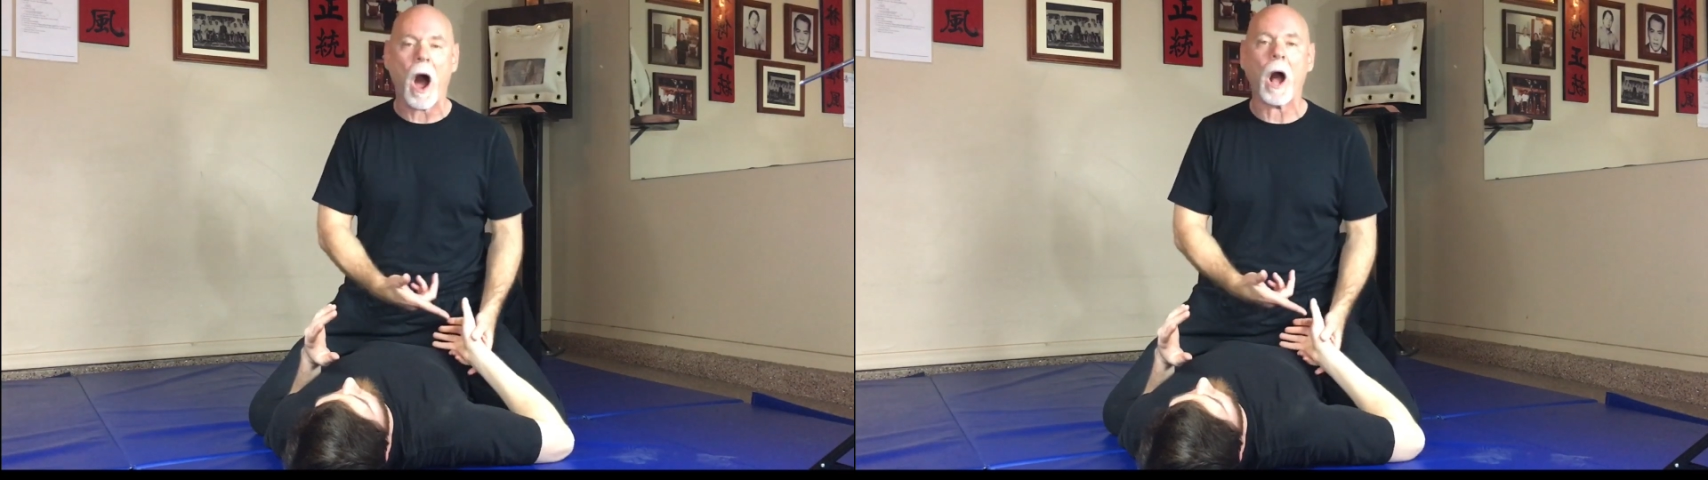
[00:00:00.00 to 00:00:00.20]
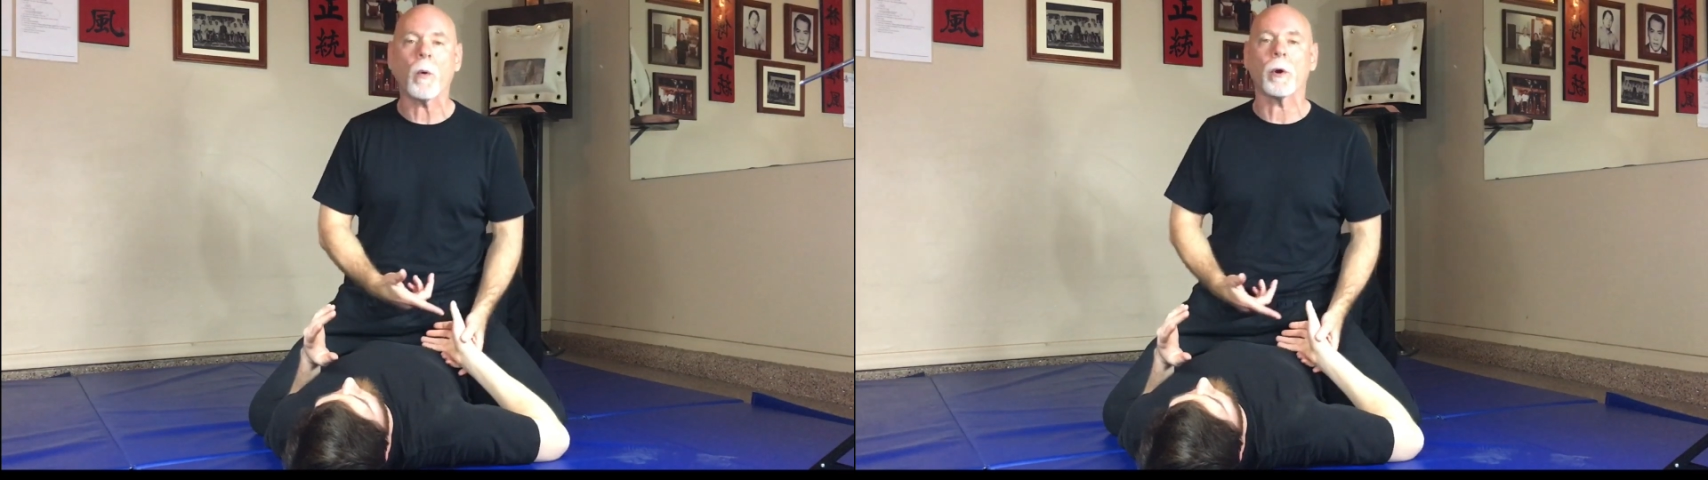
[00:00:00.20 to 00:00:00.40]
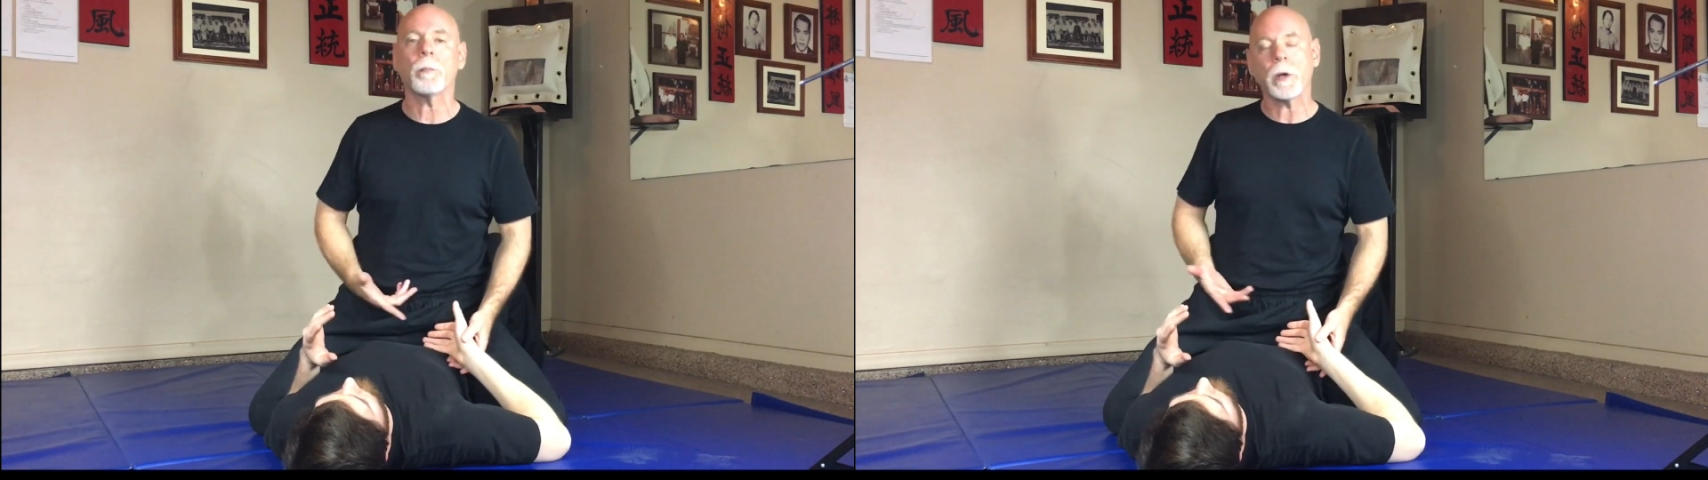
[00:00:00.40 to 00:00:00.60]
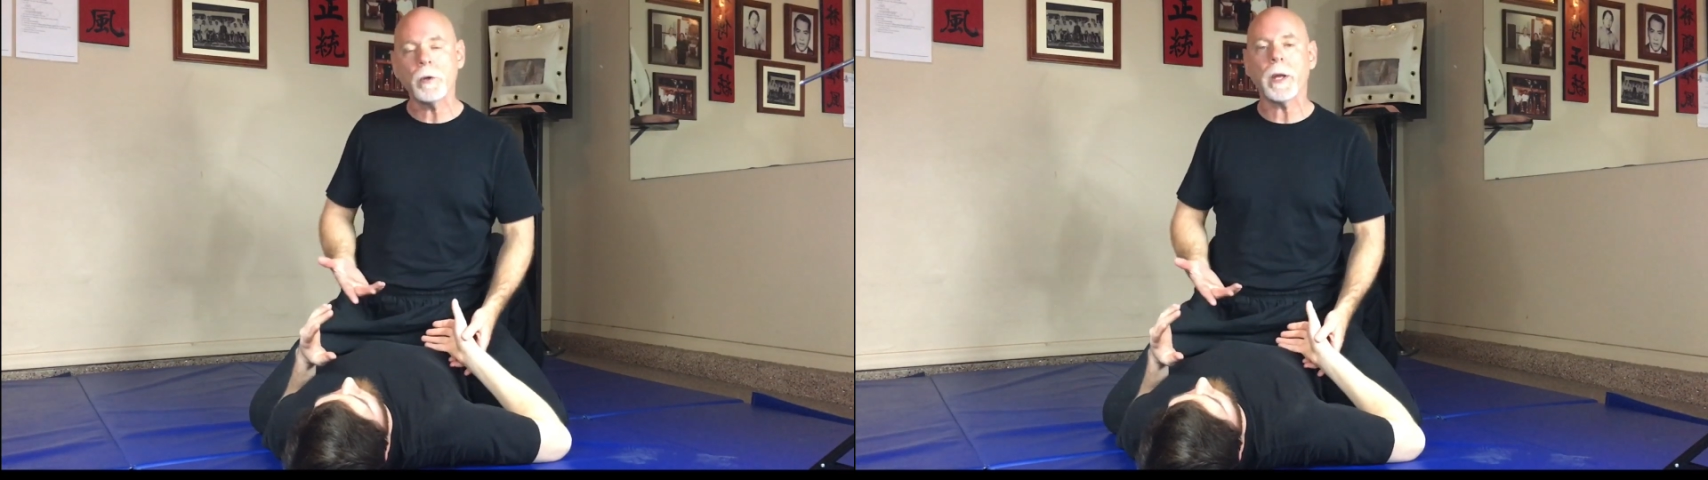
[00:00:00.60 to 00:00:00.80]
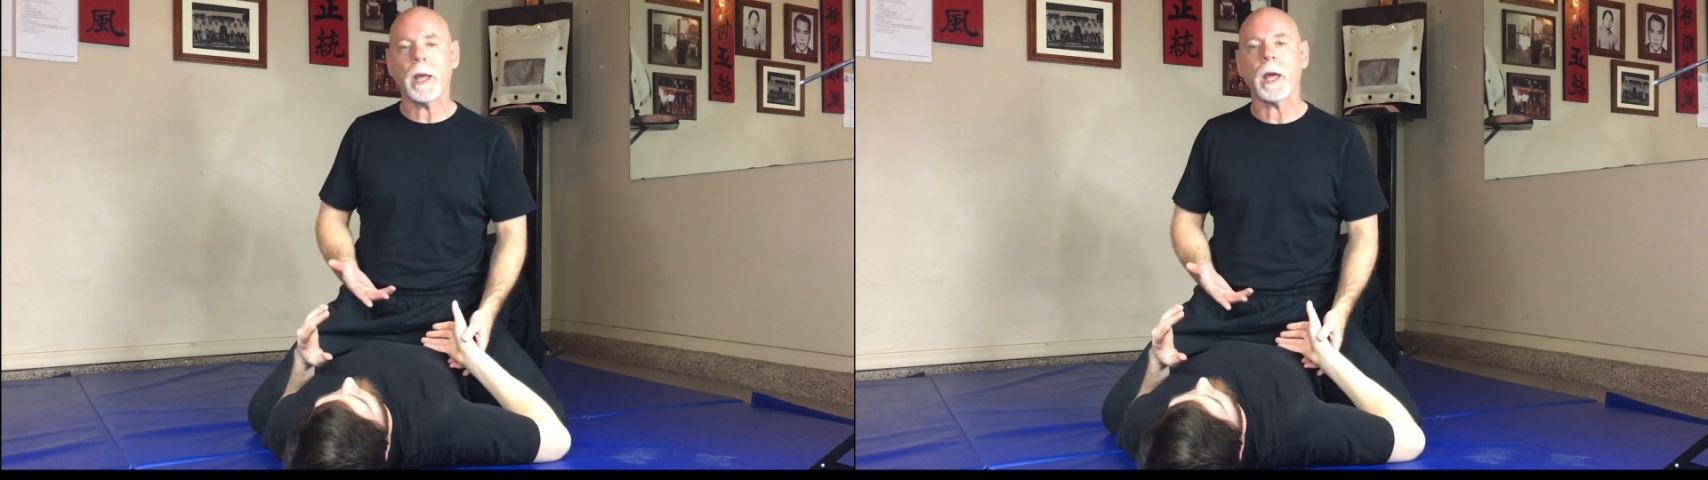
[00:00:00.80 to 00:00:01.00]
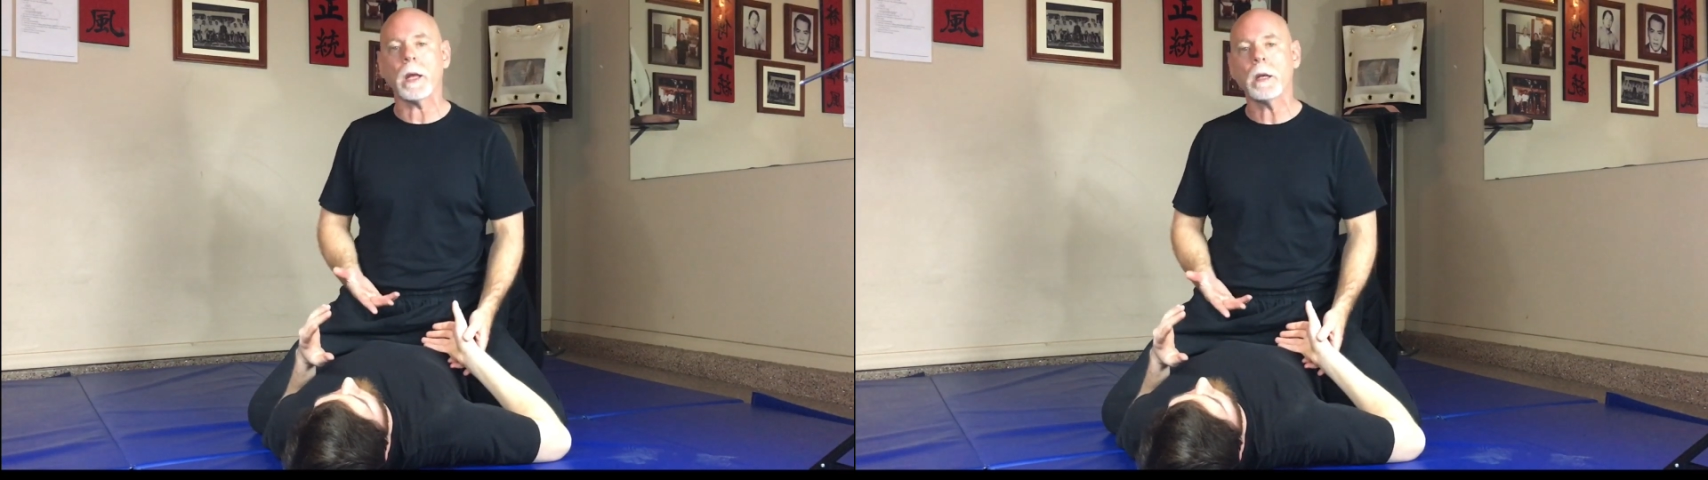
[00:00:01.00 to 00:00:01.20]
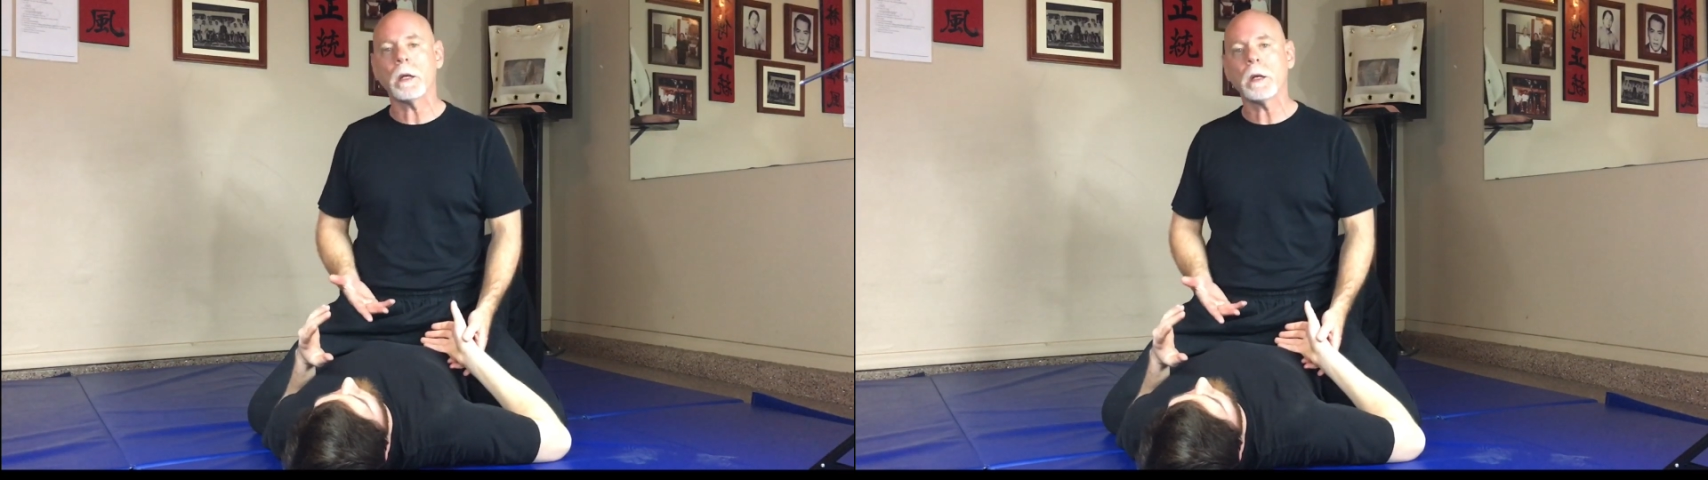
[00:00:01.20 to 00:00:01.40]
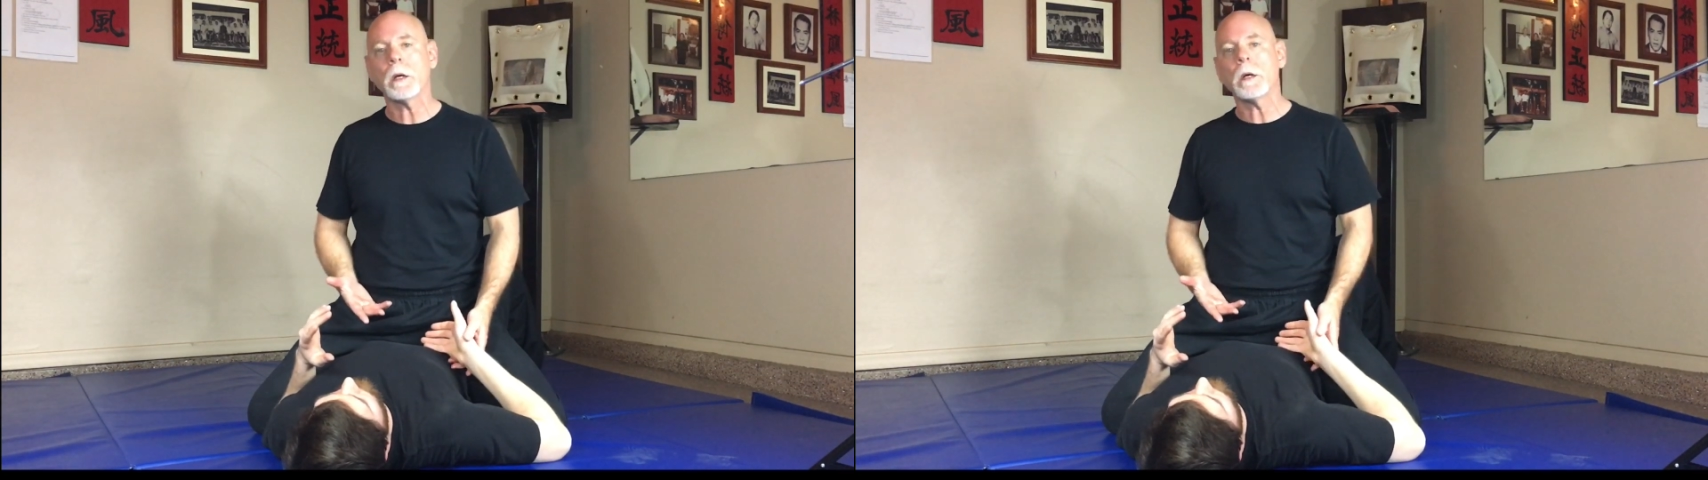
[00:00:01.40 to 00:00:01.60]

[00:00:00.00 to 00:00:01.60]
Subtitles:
awkward, but you can.